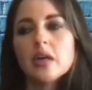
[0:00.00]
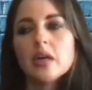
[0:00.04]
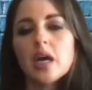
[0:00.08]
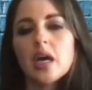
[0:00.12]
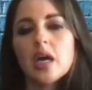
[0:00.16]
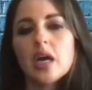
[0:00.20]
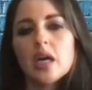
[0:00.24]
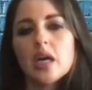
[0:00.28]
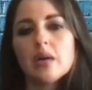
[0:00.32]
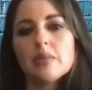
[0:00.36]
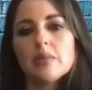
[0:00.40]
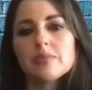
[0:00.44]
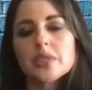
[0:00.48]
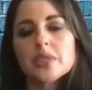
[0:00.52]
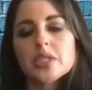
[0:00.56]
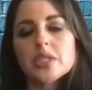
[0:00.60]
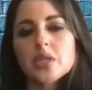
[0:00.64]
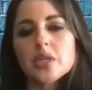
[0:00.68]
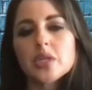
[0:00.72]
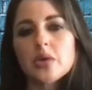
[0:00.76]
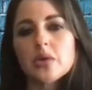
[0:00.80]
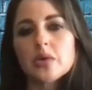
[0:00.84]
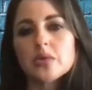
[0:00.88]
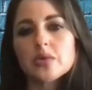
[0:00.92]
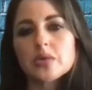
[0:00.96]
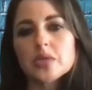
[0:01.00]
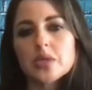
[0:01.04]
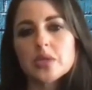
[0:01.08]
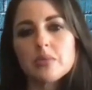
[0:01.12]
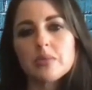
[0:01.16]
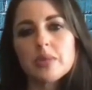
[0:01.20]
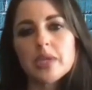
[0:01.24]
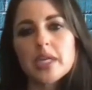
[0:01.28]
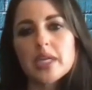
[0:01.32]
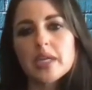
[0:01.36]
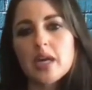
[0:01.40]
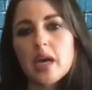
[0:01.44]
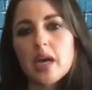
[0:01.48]
Um, so so
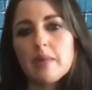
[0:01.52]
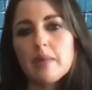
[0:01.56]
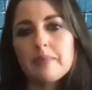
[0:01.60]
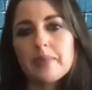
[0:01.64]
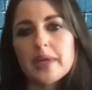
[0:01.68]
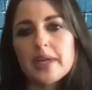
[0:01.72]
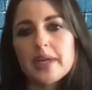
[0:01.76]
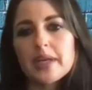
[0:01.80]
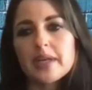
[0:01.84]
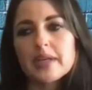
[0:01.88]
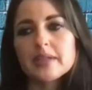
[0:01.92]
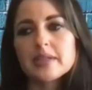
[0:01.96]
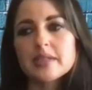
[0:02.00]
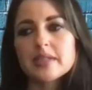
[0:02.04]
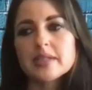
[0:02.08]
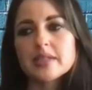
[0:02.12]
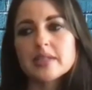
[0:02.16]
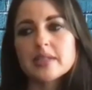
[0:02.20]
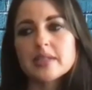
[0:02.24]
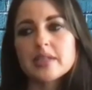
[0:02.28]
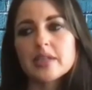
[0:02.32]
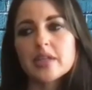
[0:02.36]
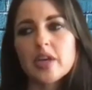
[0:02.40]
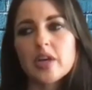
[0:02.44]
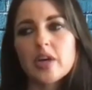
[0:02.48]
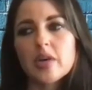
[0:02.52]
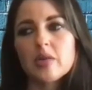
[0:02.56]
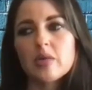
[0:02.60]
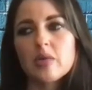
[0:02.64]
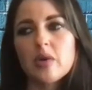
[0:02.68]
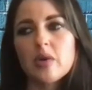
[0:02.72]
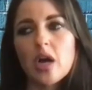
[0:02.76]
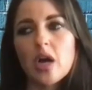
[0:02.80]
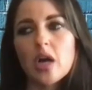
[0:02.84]
many companies, you know,